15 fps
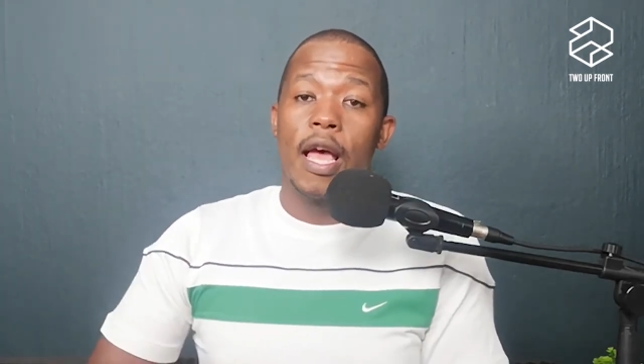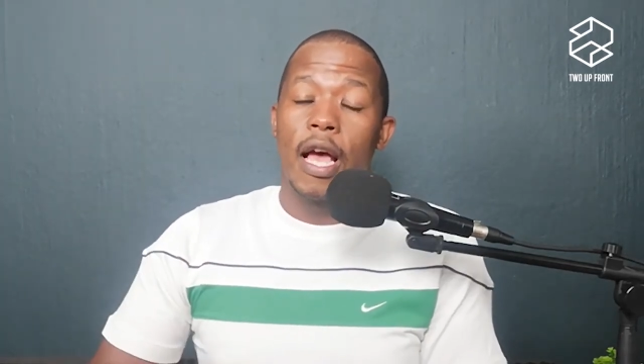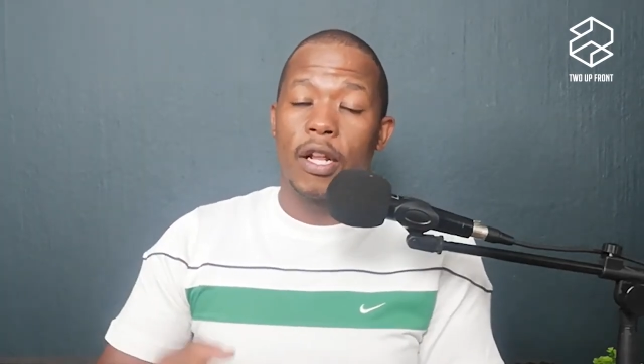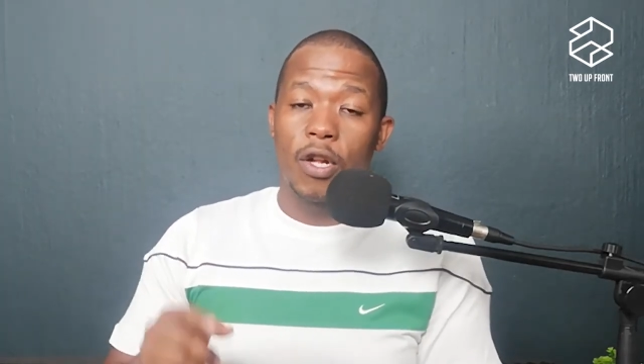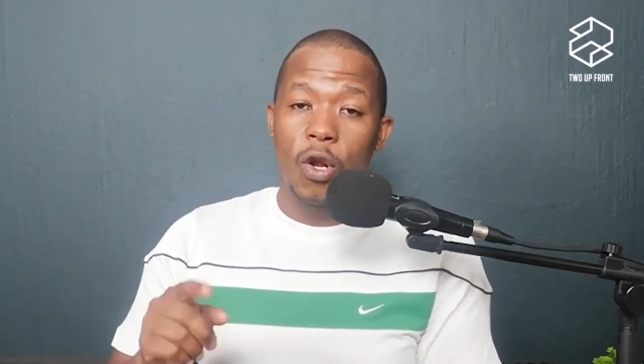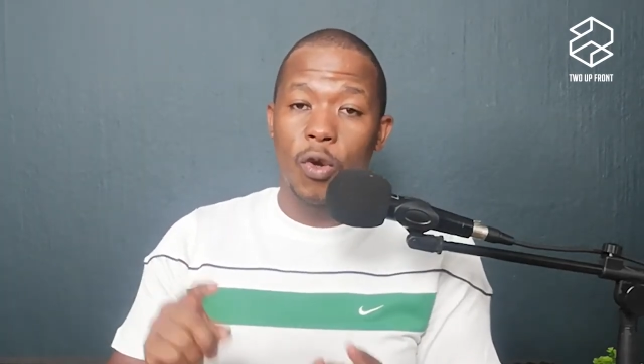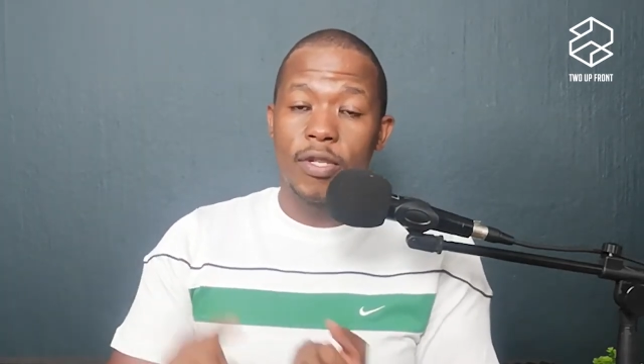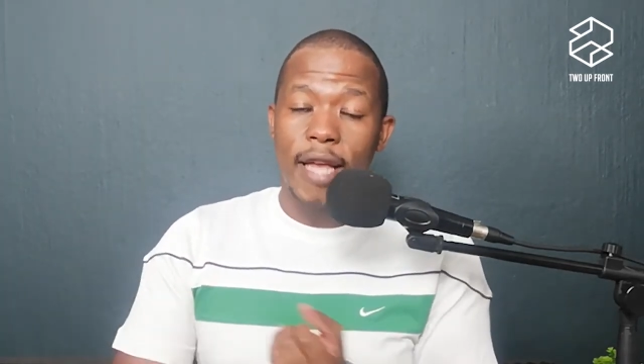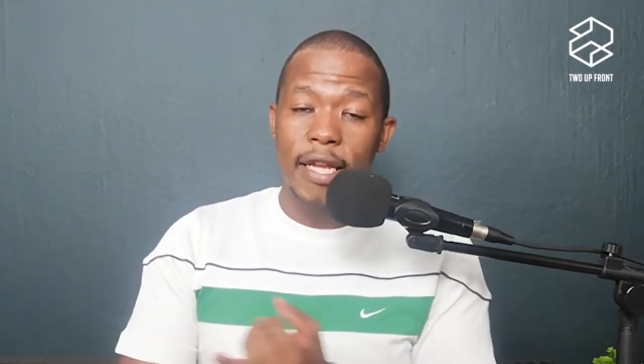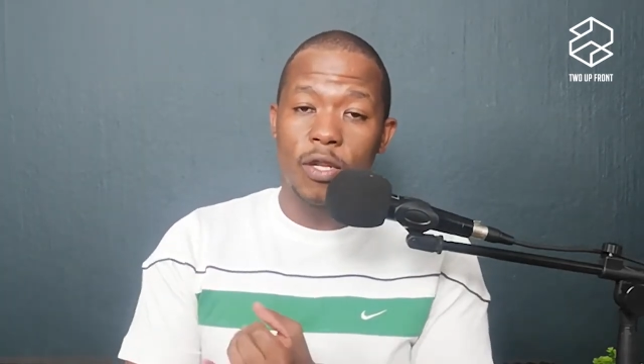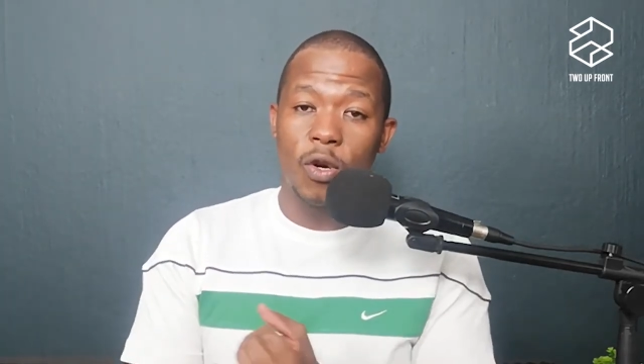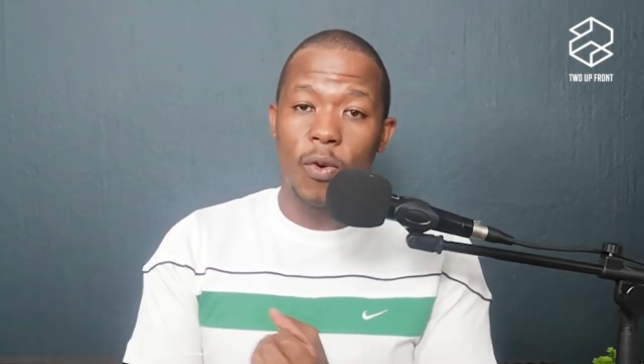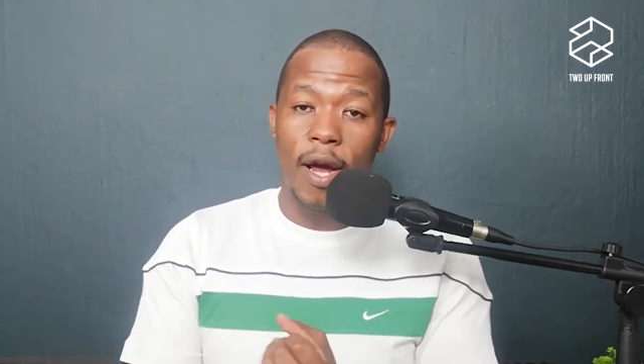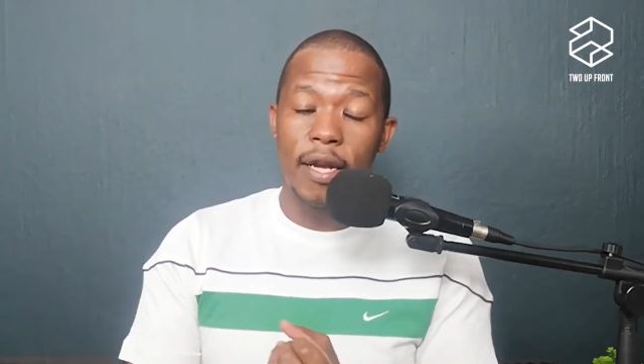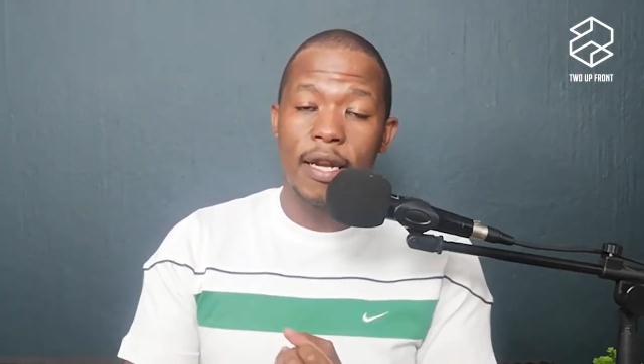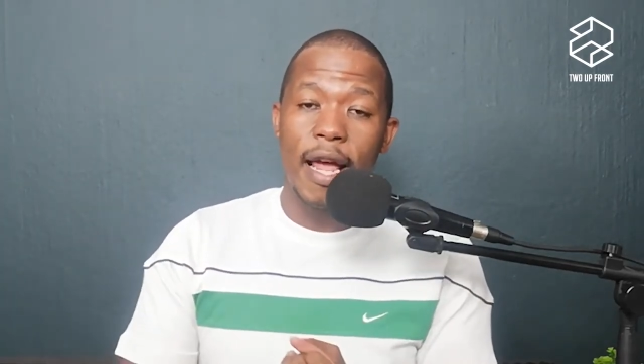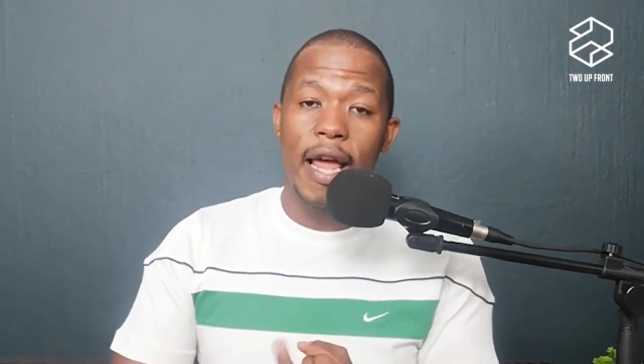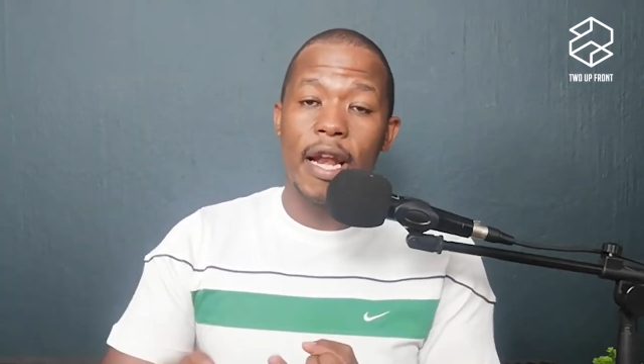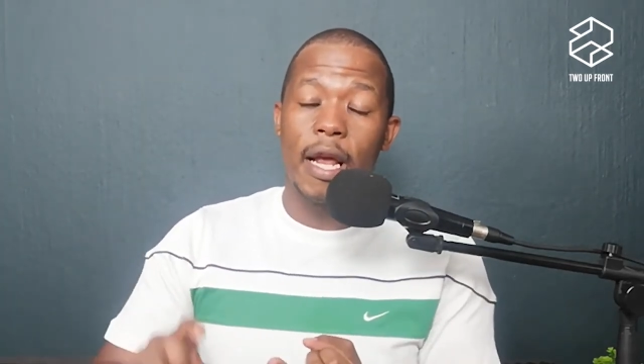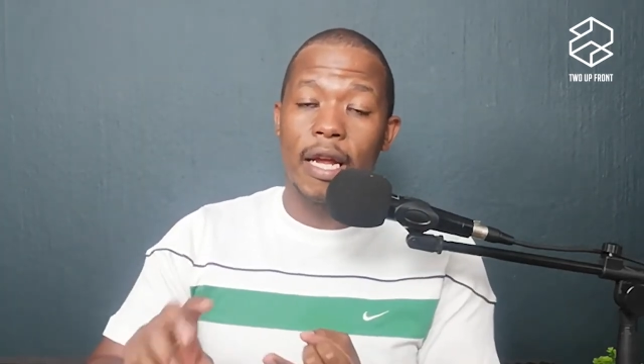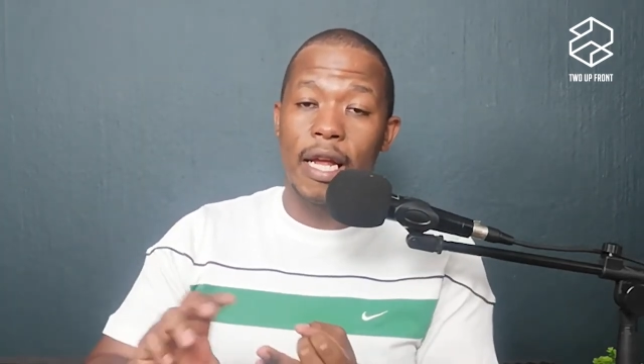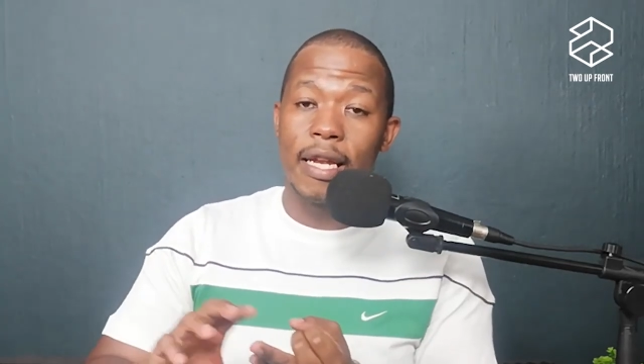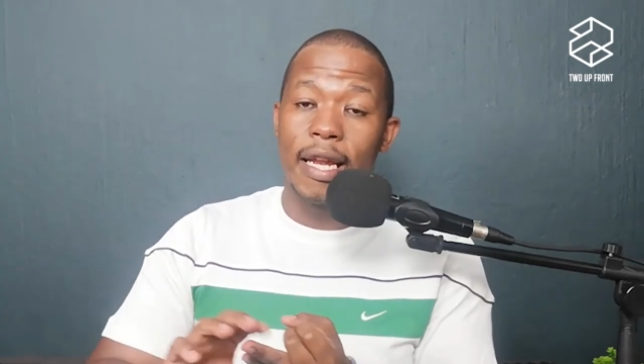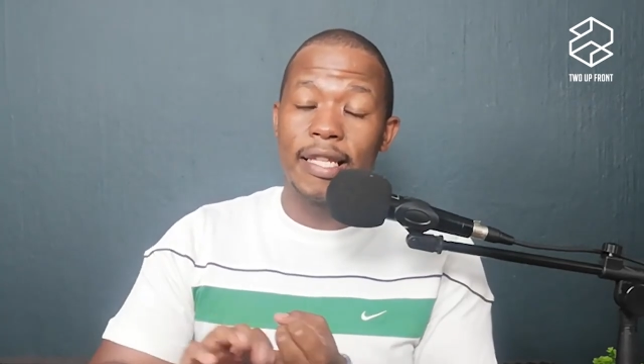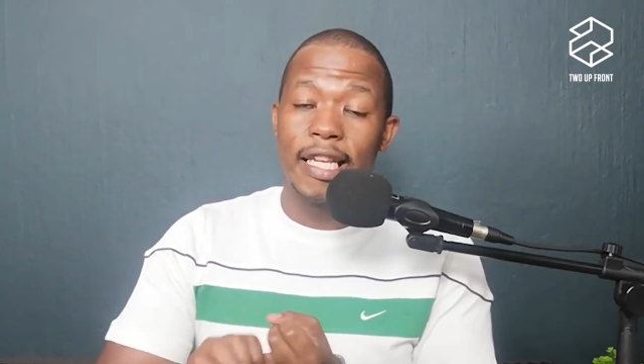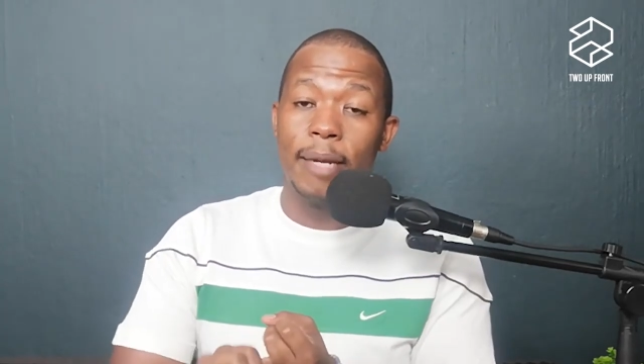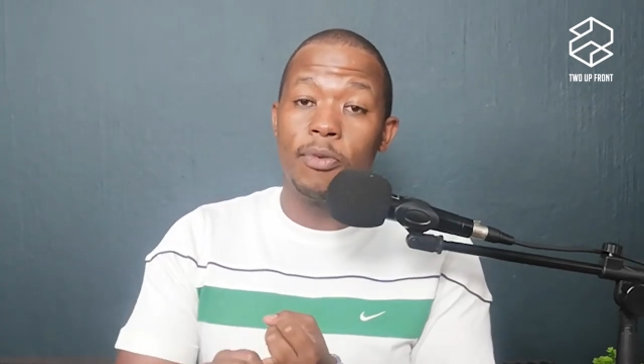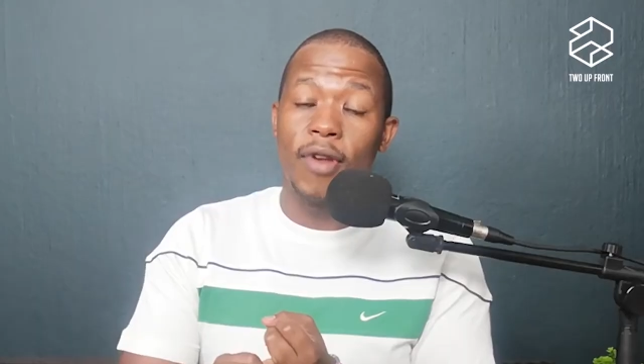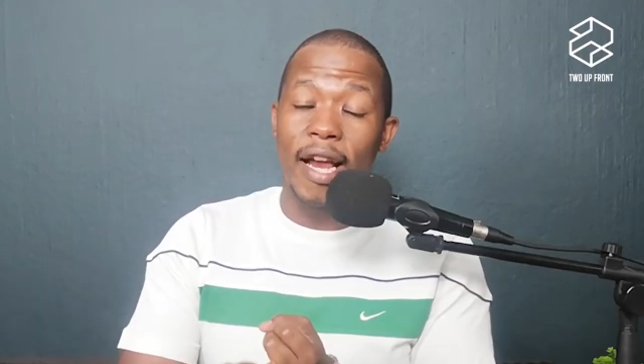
a close title run and a team